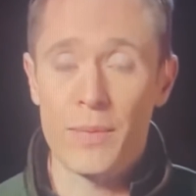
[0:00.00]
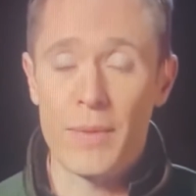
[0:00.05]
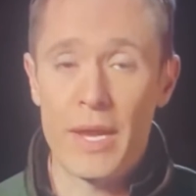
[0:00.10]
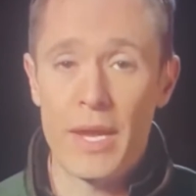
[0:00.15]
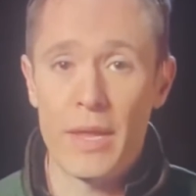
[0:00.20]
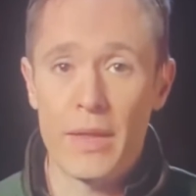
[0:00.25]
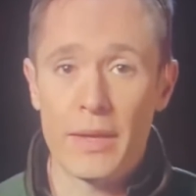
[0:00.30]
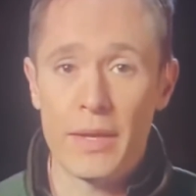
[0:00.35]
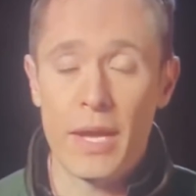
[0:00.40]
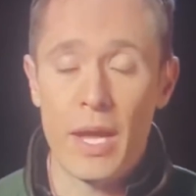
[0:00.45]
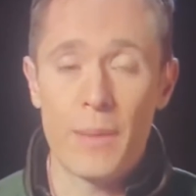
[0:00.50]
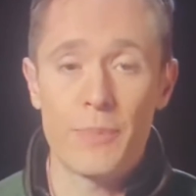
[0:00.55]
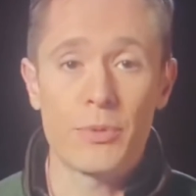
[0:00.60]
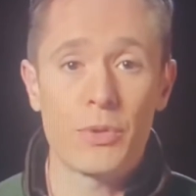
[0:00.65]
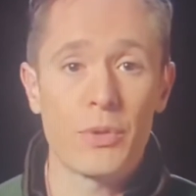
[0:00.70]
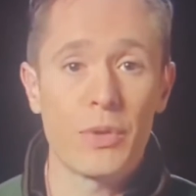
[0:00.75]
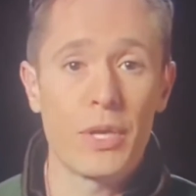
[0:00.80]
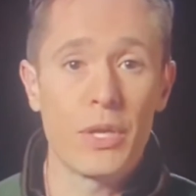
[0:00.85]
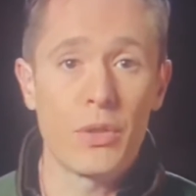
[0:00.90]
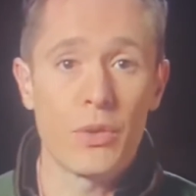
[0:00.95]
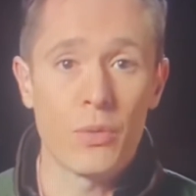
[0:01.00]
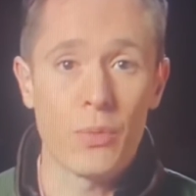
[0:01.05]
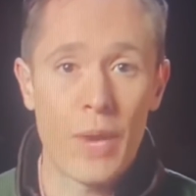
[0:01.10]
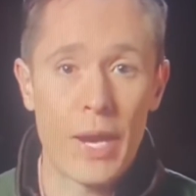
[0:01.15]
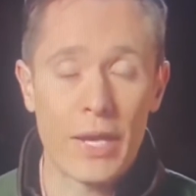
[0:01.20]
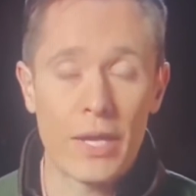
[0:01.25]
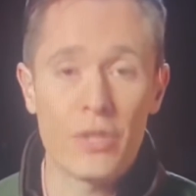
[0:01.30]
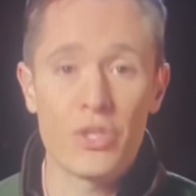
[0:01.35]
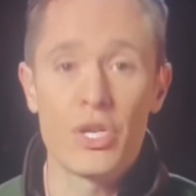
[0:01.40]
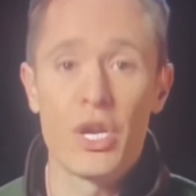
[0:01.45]
What makes this even
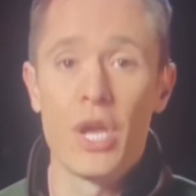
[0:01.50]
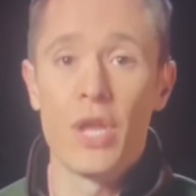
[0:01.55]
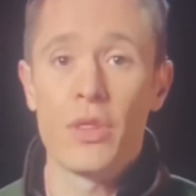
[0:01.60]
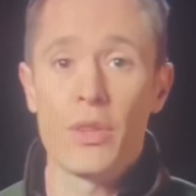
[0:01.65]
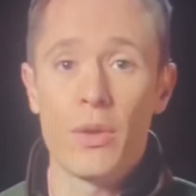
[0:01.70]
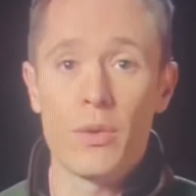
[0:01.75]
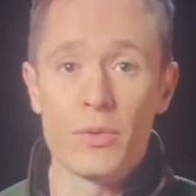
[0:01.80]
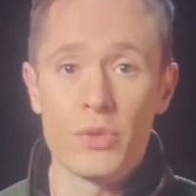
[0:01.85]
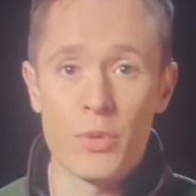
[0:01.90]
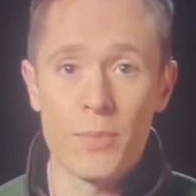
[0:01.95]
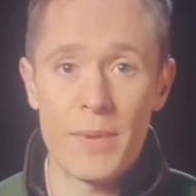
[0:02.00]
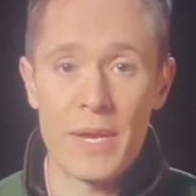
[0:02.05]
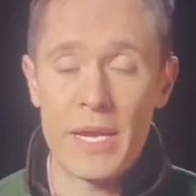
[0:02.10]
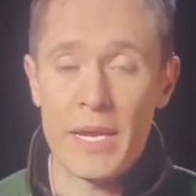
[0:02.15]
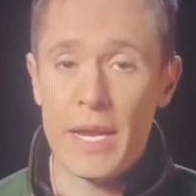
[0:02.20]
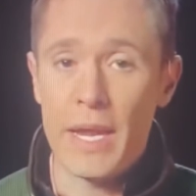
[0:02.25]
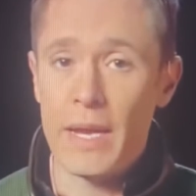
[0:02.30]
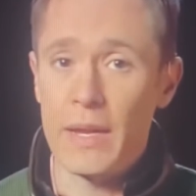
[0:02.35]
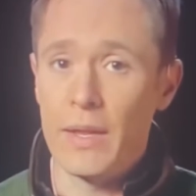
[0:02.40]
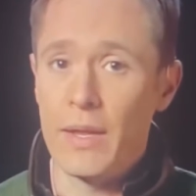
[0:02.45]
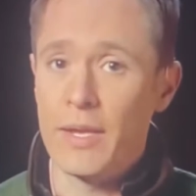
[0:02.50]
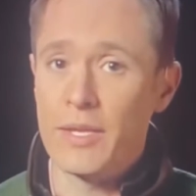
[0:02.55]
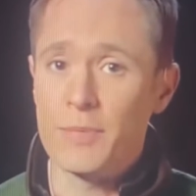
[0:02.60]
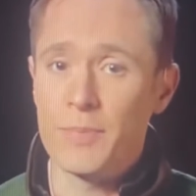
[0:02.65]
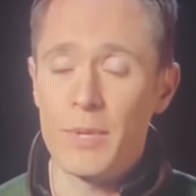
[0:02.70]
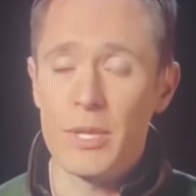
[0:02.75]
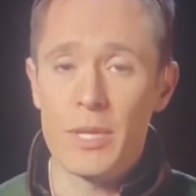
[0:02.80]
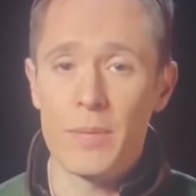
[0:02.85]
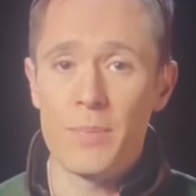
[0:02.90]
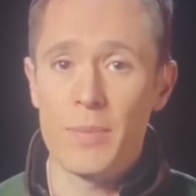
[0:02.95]
worse is that nine other
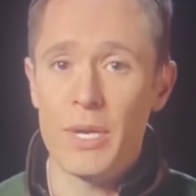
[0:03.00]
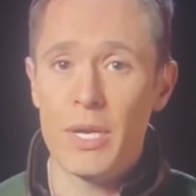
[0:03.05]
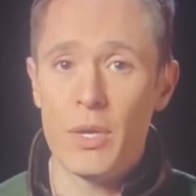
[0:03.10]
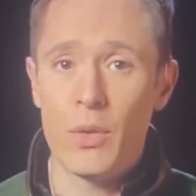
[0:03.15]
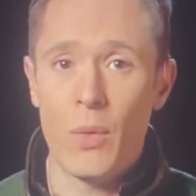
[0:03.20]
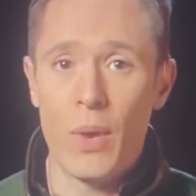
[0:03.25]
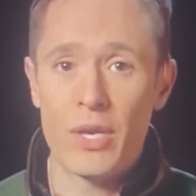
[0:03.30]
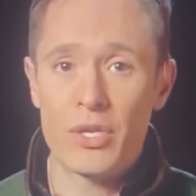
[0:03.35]
people